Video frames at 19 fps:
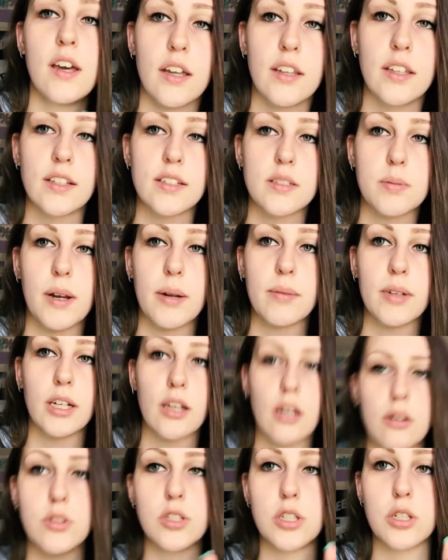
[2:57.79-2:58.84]
I think that's what I'm gonna
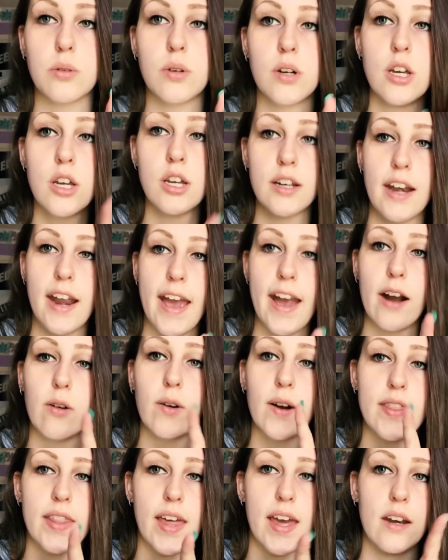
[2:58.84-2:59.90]
go do now,
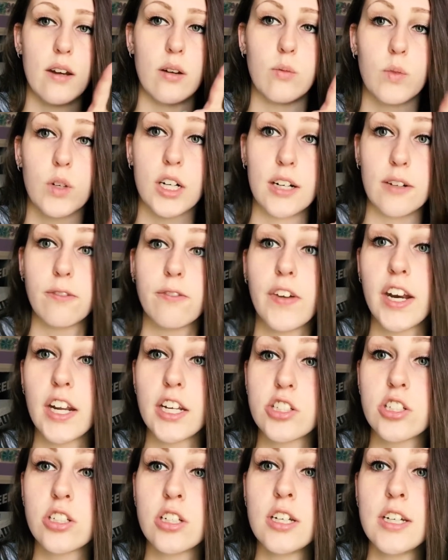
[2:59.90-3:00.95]
and then we're gonna
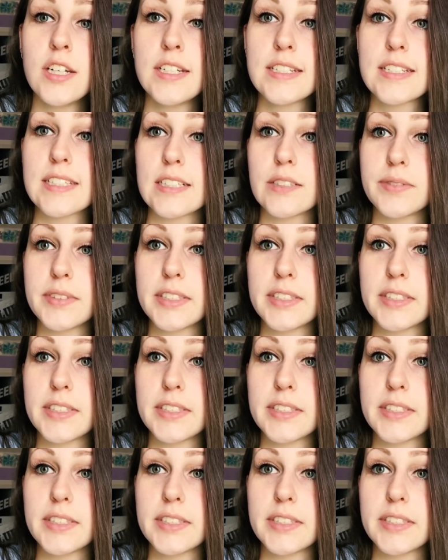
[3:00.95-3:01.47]
finish Solving